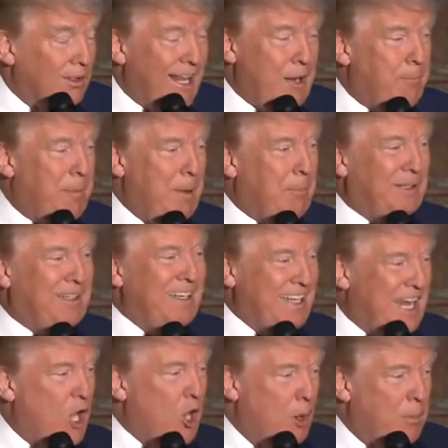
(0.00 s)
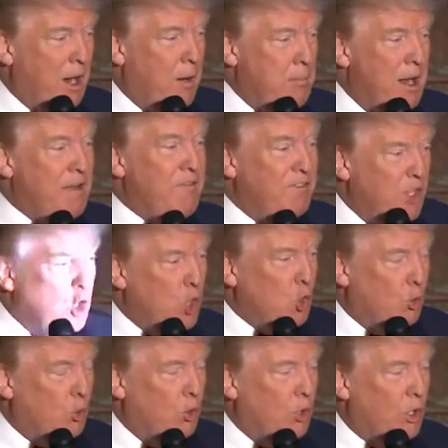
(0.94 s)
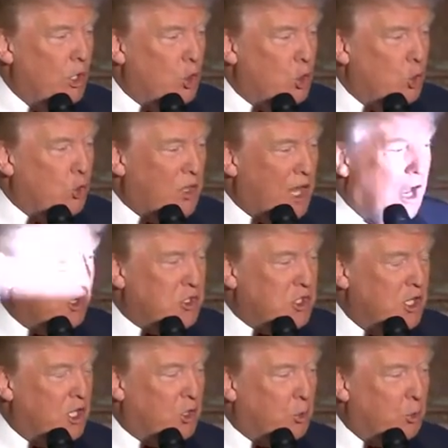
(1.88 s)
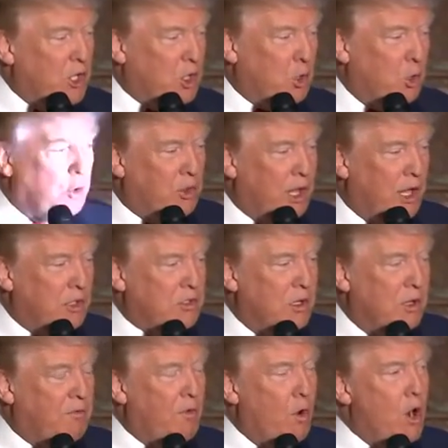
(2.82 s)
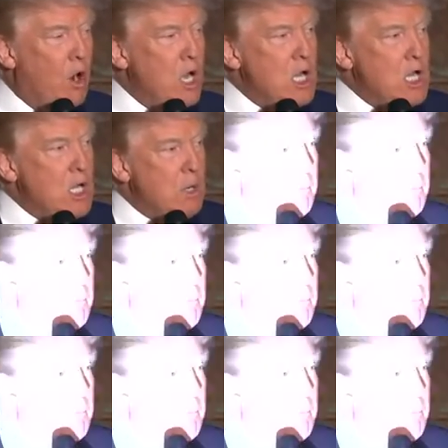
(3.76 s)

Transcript: A lot of people didn't care about my view in 2003, 2004,